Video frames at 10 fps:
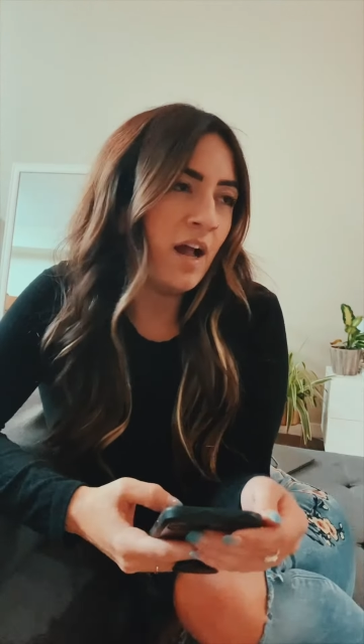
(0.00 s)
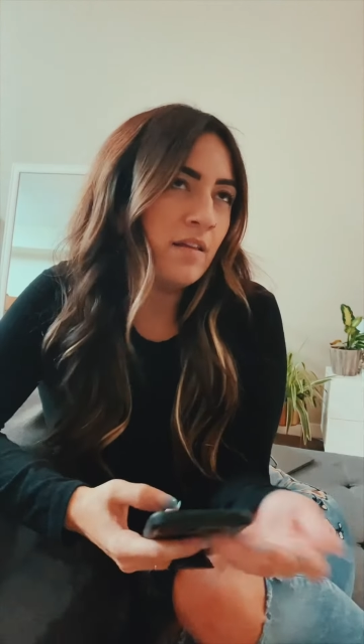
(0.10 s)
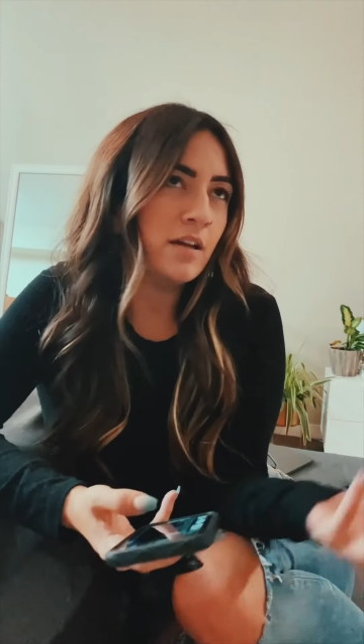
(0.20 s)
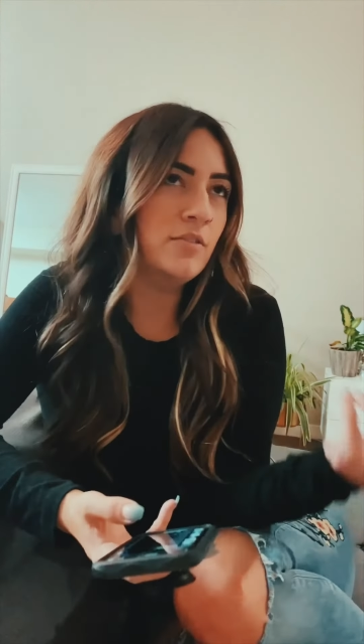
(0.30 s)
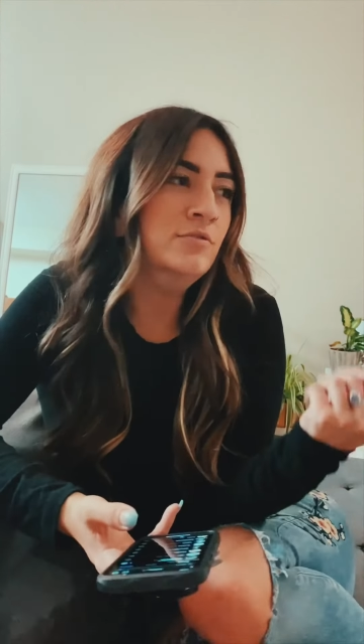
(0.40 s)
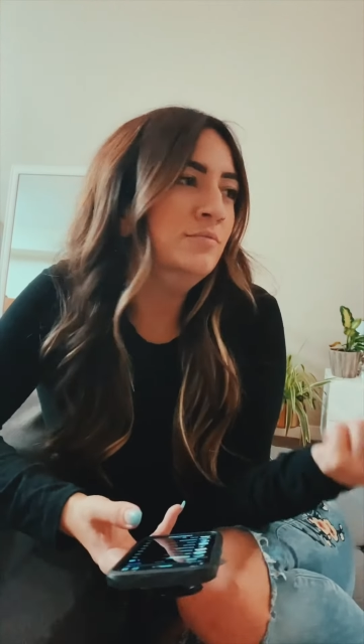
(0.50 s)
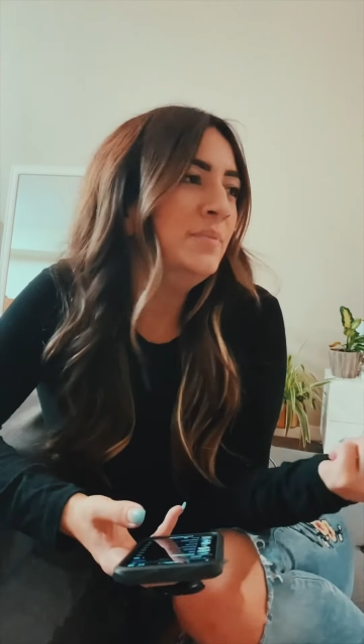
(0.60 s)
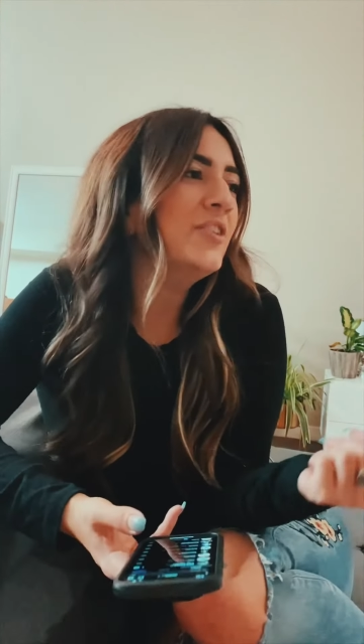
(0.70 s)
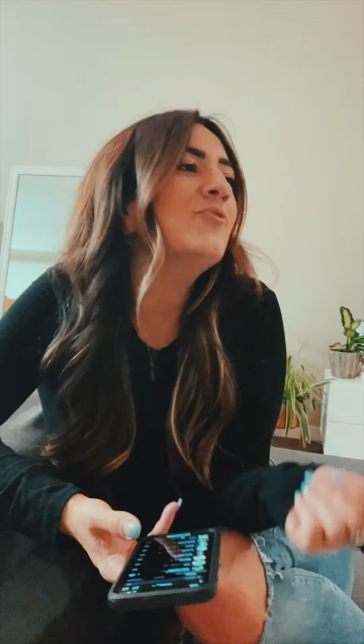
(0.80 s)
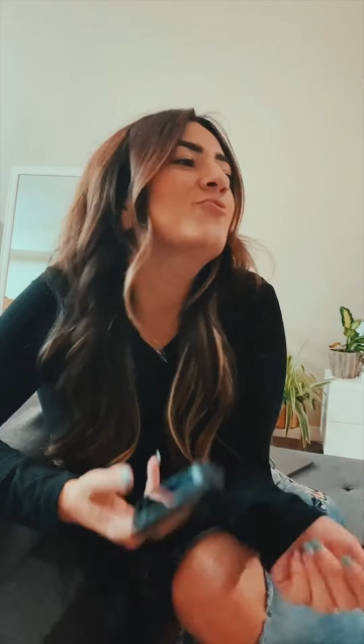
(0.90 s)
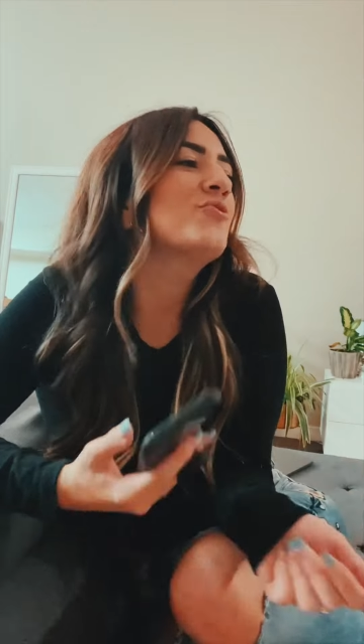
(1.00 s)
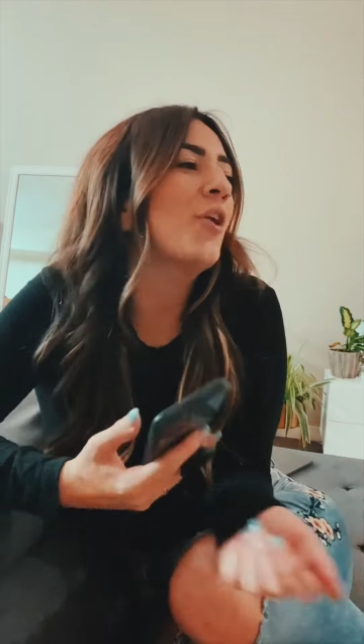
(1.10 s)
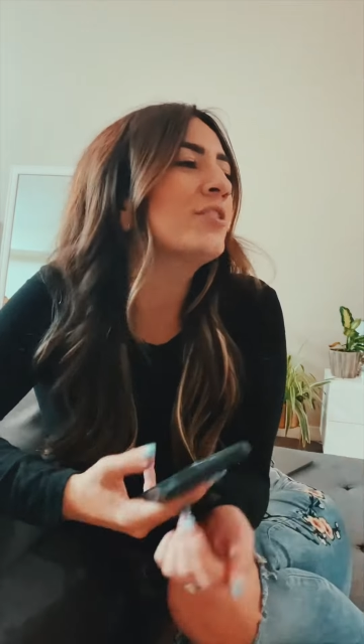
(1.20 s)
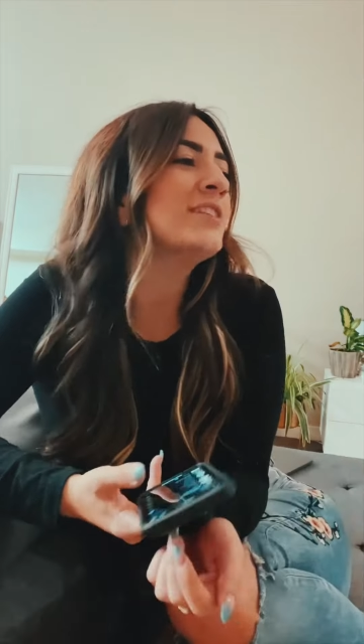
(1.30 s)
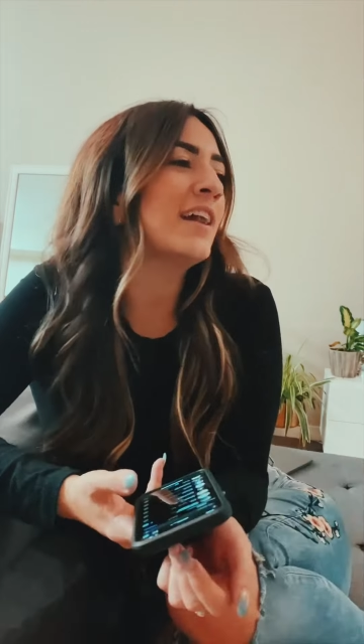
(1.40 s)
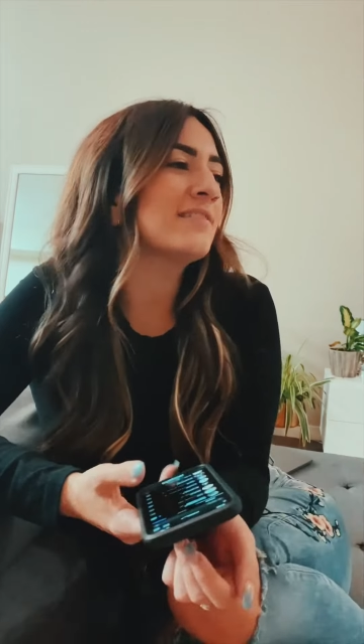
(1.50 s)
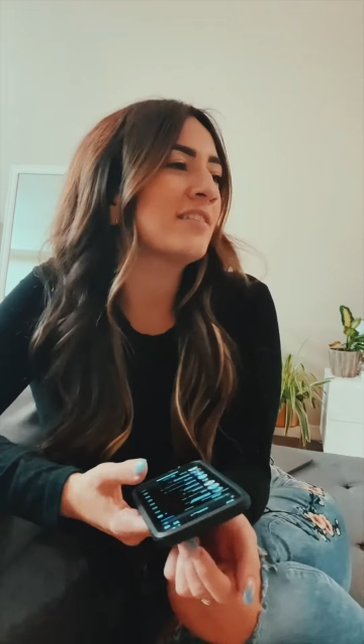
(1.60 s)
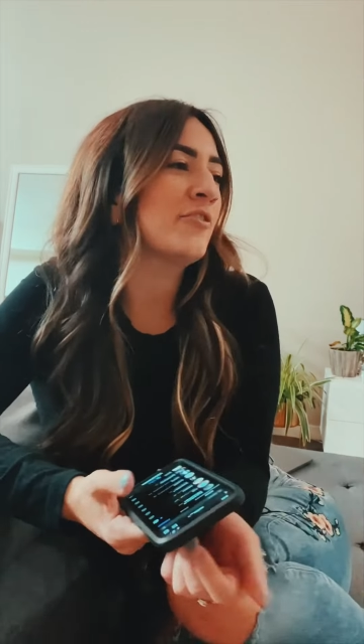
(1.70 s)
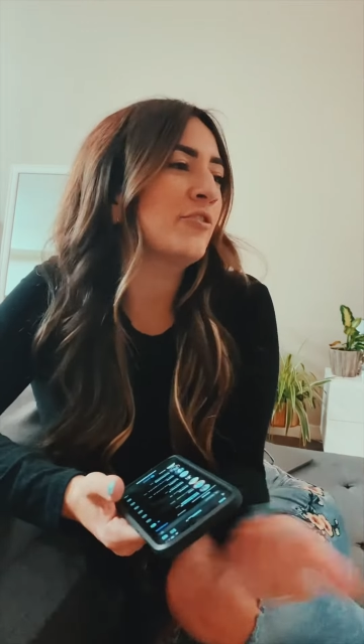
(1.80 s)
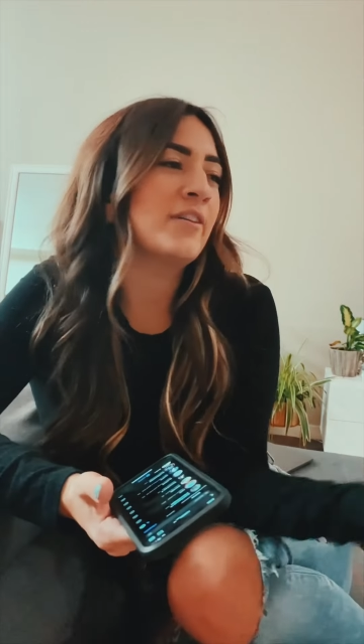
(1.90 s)
like, oh, Mika, you suck at
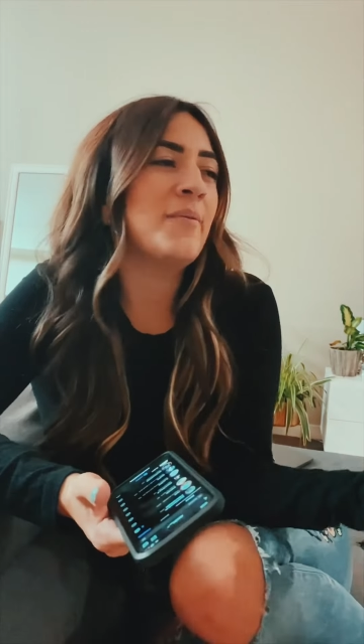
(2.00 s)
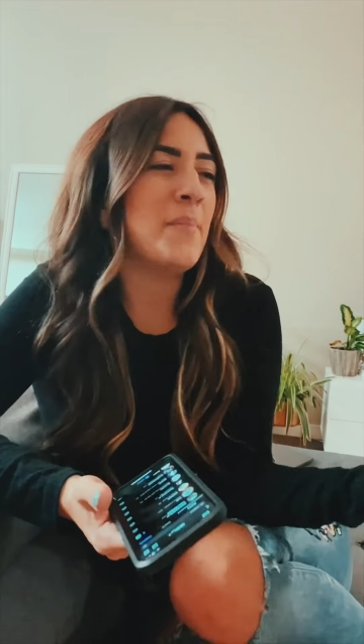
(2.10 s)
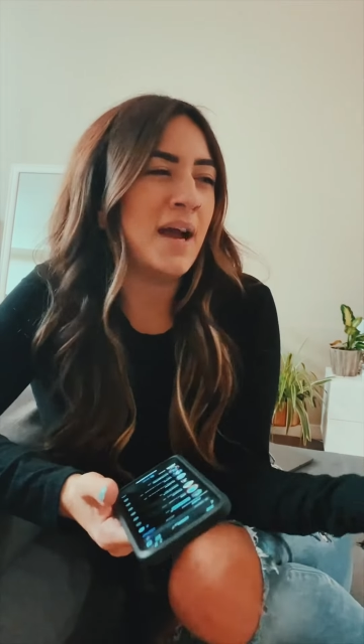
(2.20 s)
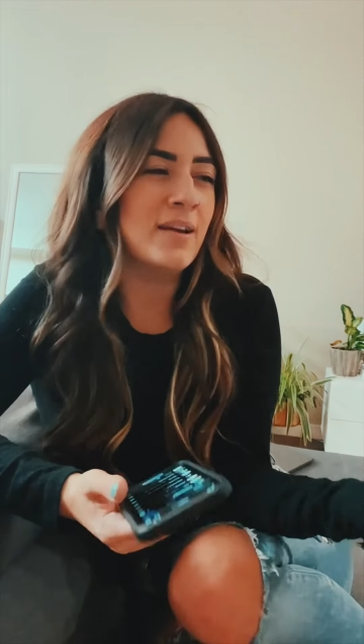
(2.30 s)
dancing, are you gonna get mad at